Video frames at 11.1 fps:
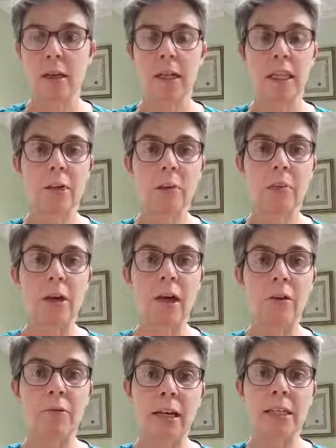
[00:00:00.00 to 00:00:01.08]
Get the wee book
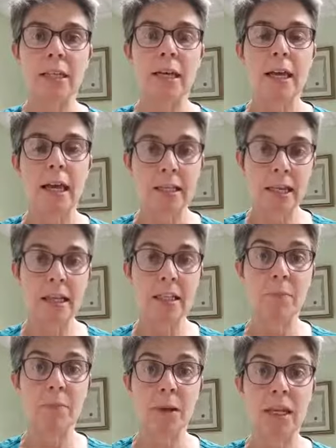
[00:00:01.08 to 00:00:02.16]
and read it. It's actually
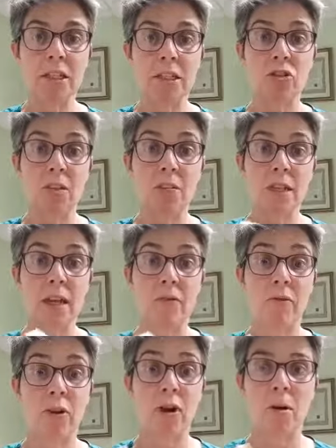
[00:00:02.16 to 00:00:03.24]
the best description I've
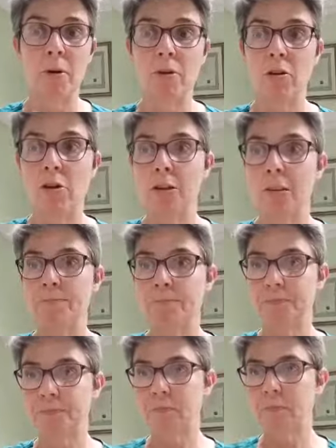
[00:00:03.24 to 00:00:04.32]
ever come across.
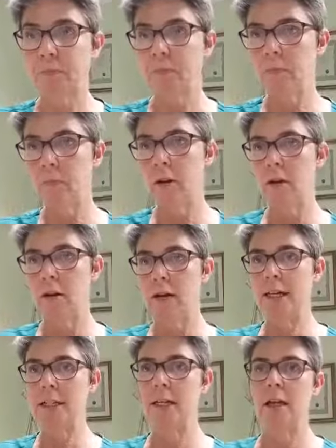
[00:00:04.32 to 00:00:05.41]
All right.